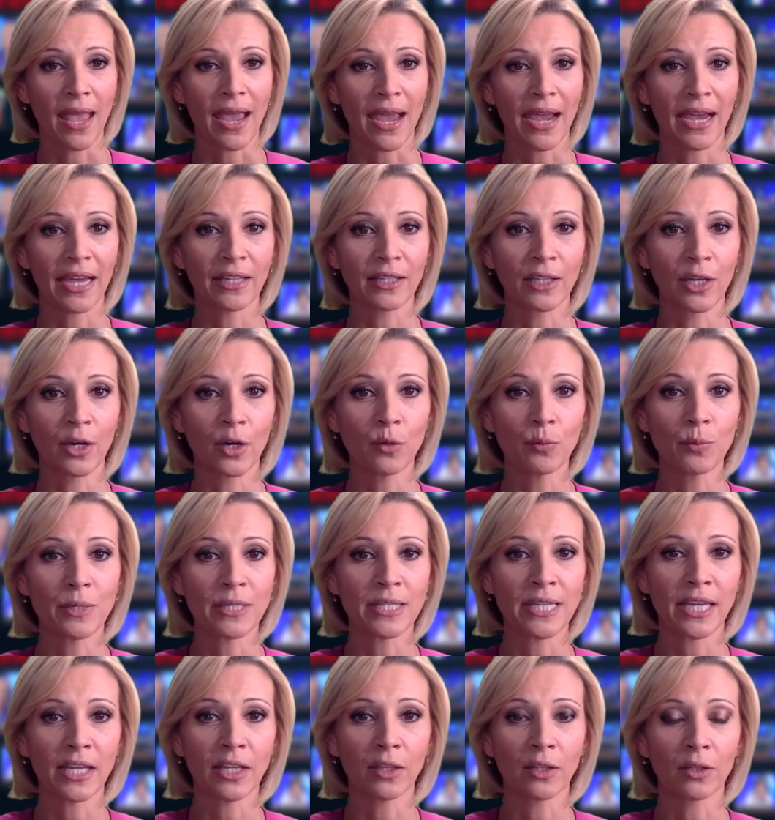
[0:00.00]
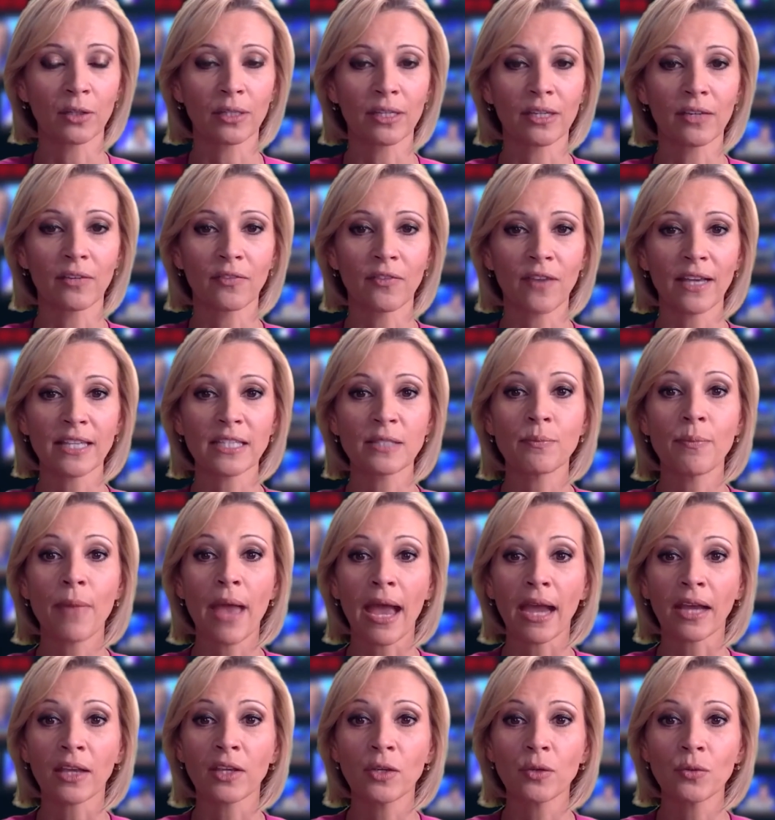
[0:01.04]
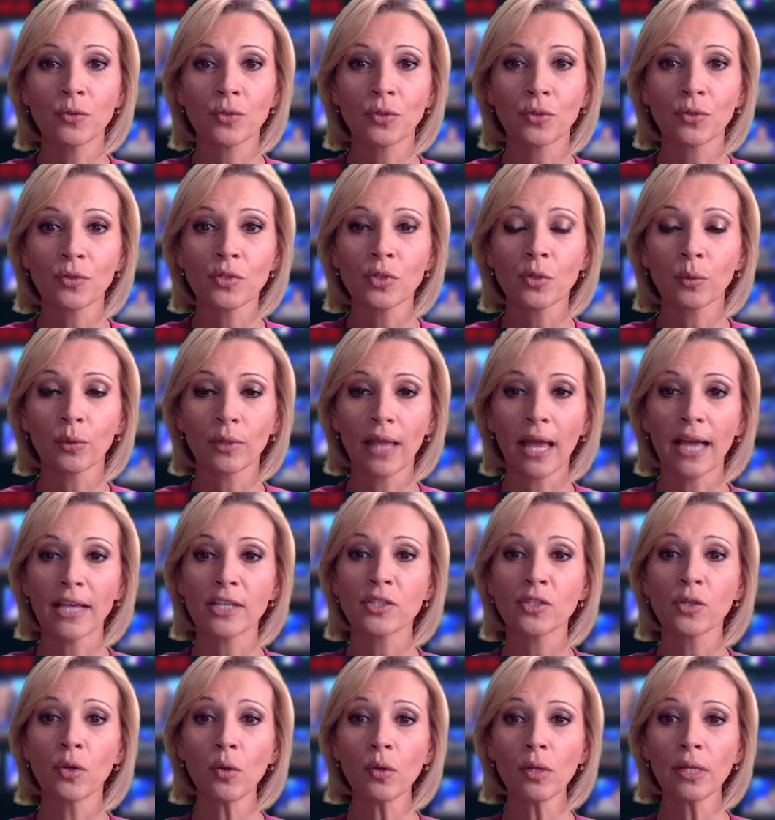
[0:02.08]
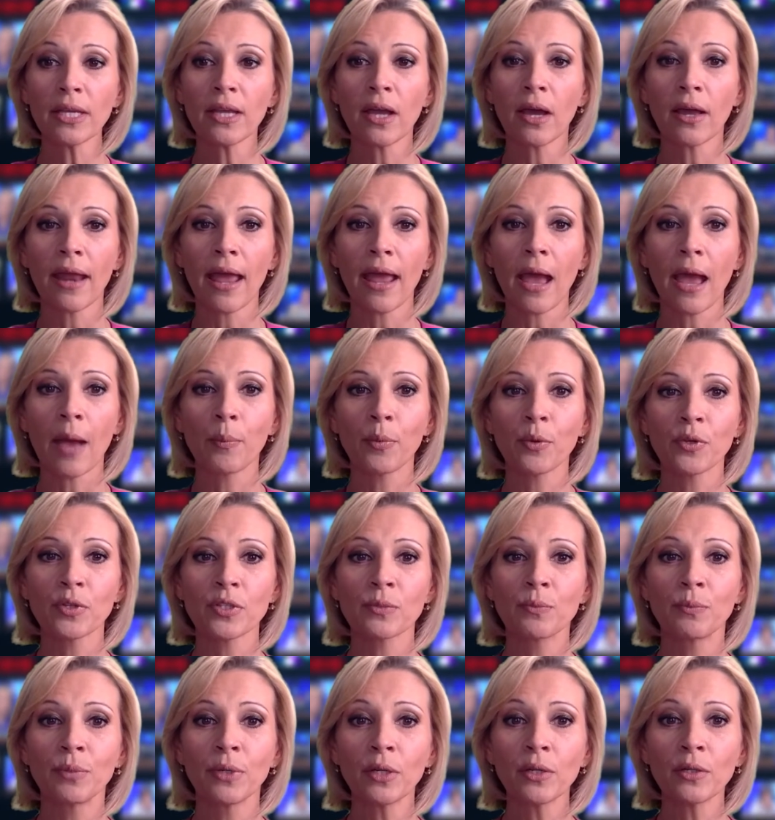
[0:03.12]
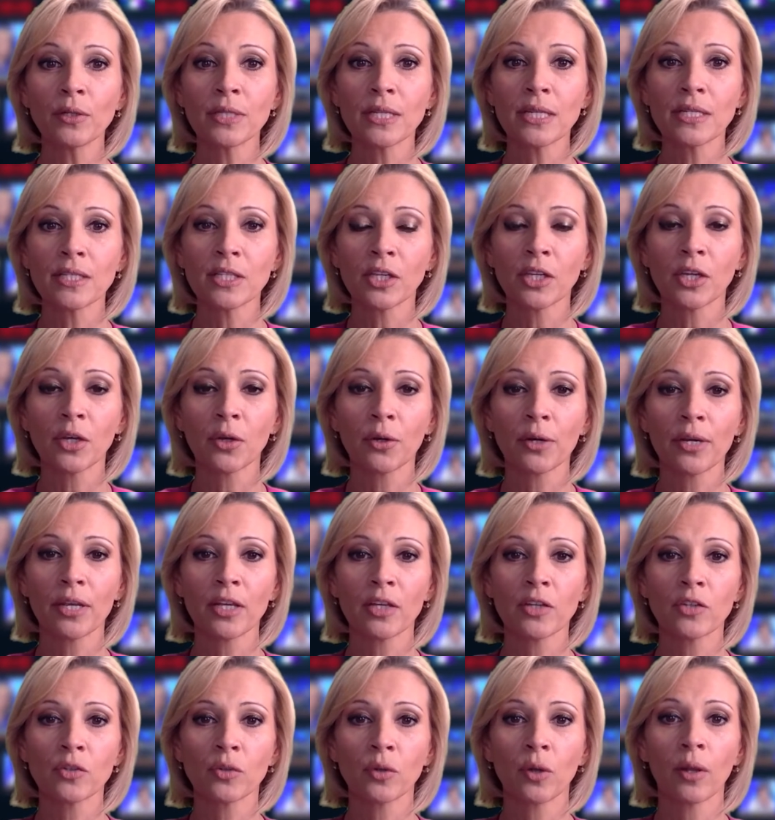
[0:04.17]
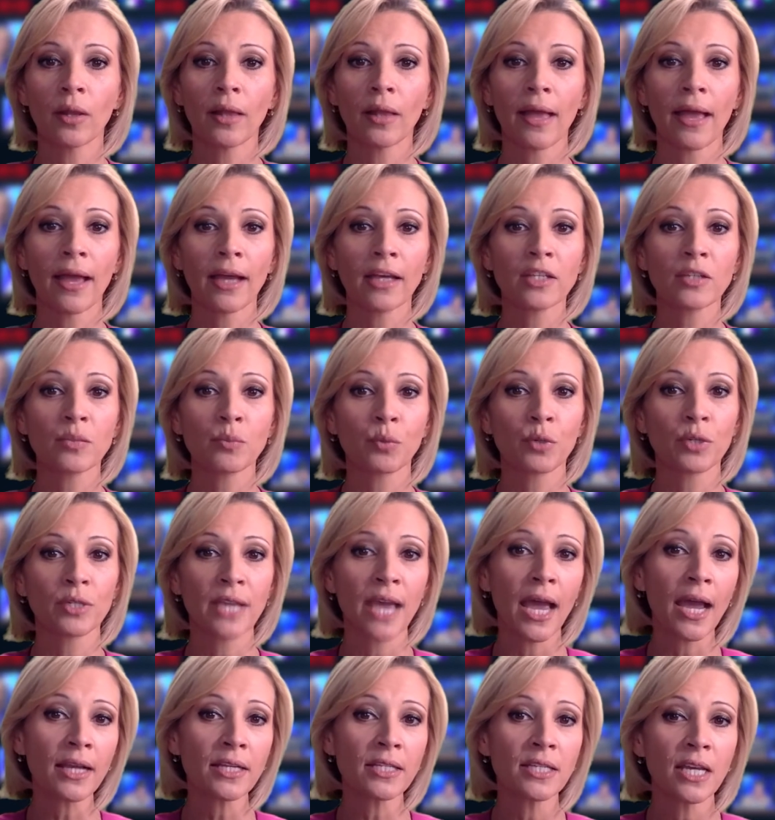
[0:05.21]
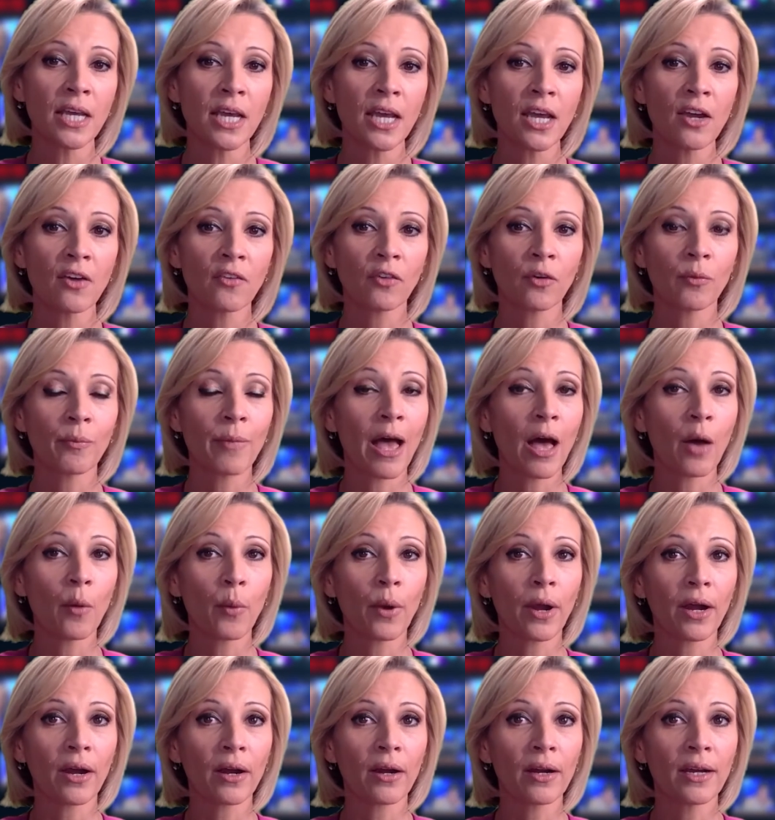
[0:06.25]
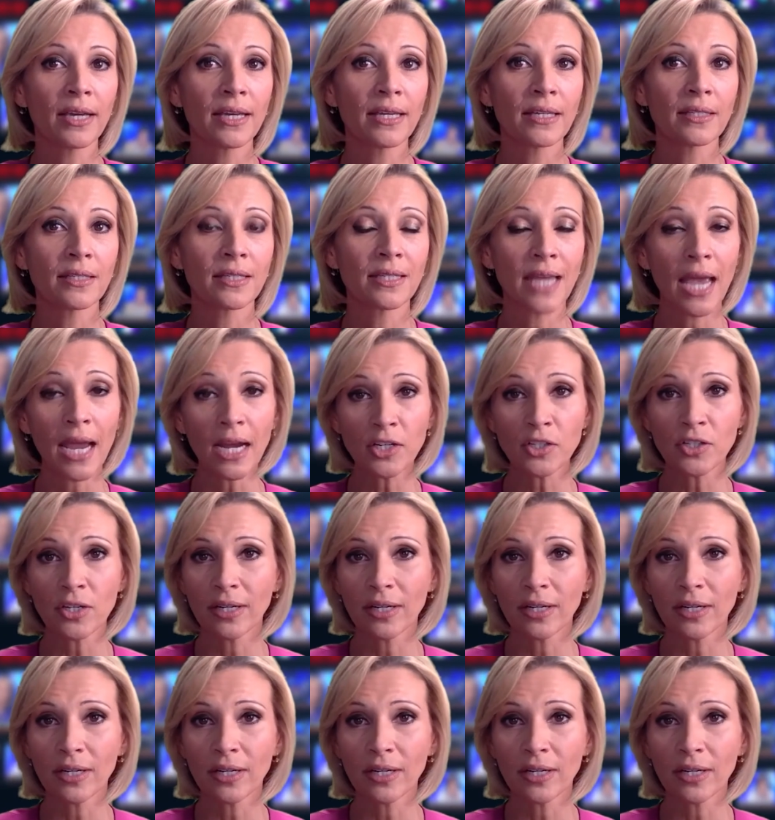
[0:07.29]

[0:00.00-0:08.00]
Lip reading: AdLoad particularly affects Mac users who rely solely on Apple's built-in security control XProtect for malware detection.